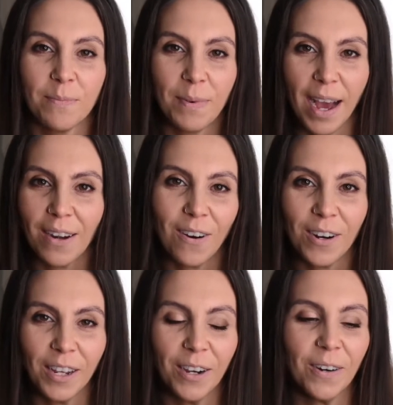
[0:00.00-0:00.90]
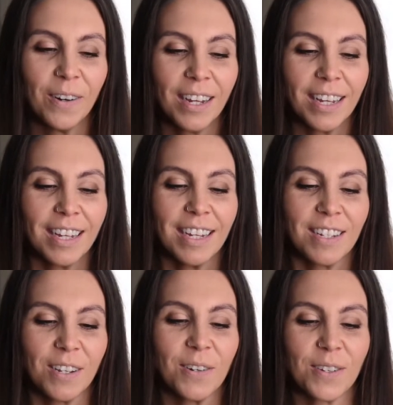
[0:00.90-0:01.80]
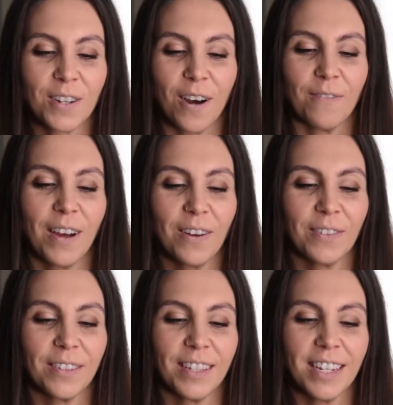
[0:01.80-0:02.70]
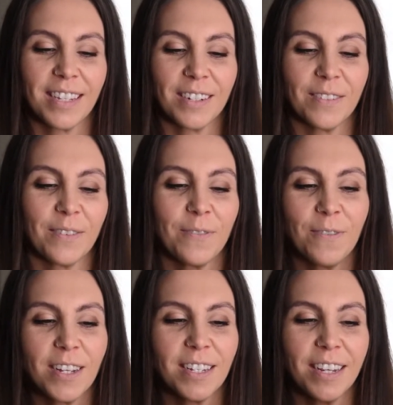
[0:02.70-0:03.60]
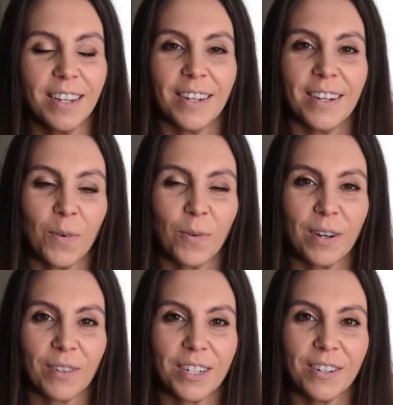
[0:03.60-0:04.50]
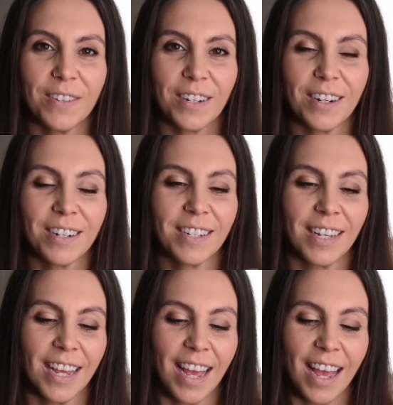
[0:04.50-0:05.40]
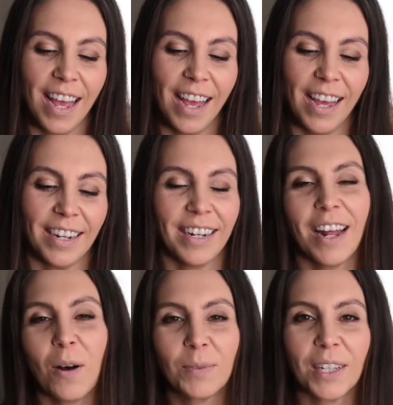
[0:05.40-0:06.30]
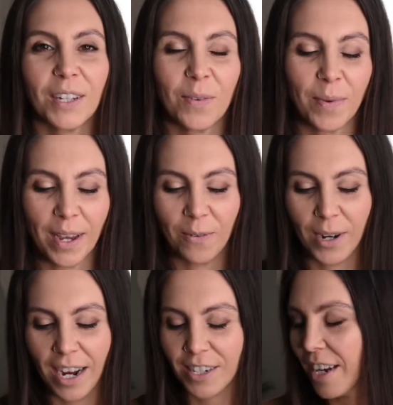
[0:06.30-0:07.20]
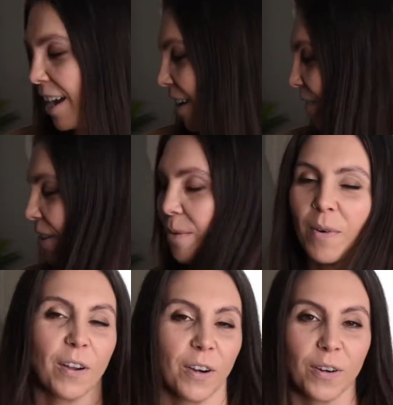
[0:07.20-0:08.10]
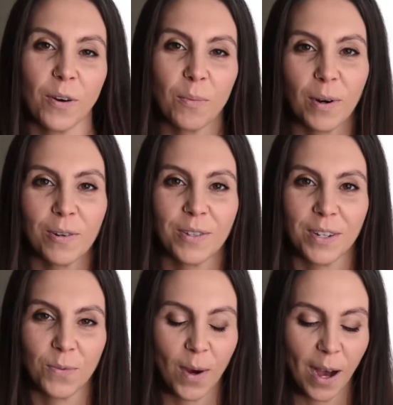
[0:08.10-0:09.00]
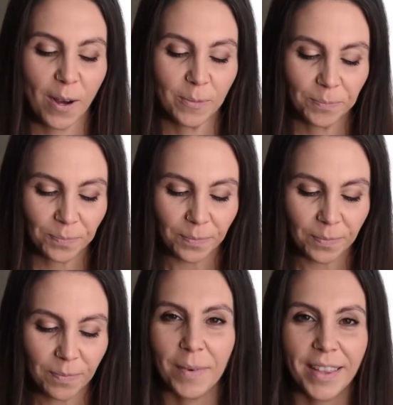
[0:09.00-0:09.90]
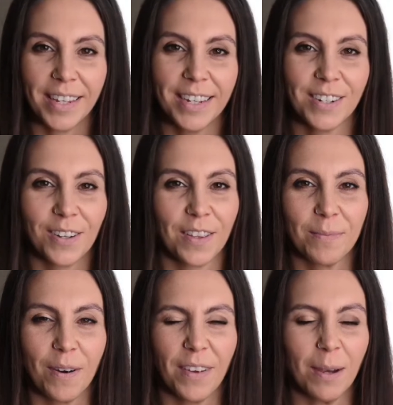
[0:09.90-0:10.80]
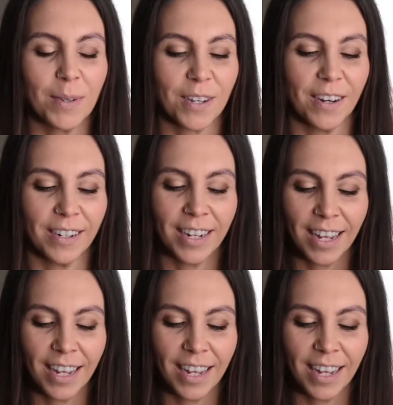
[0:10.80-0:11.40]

bad audio. So Scott found these little fuzzy wind reducers, and it helped a little bit. We actually have them on our GoPros as well. I think he just got them off Amazon,